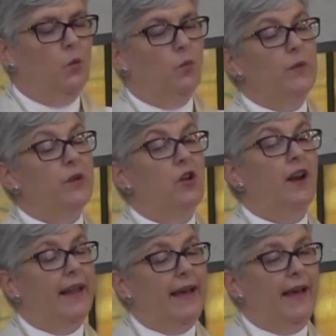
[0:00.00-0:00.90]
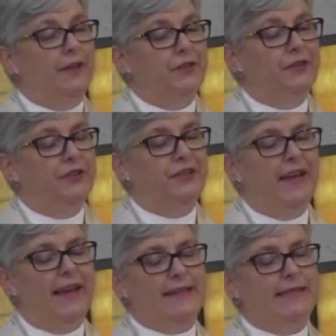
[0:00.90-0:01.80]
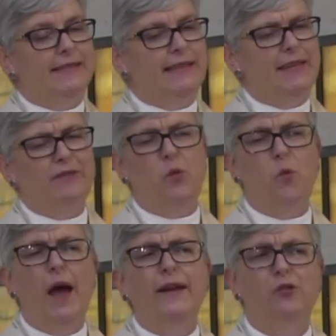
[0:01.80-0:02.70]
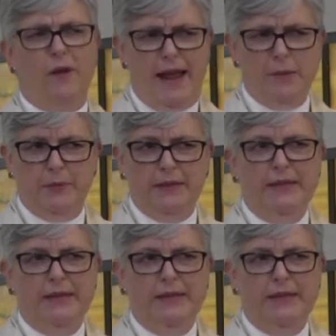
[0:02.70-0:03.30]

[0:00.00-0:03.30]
We were not allowed to taste even one grape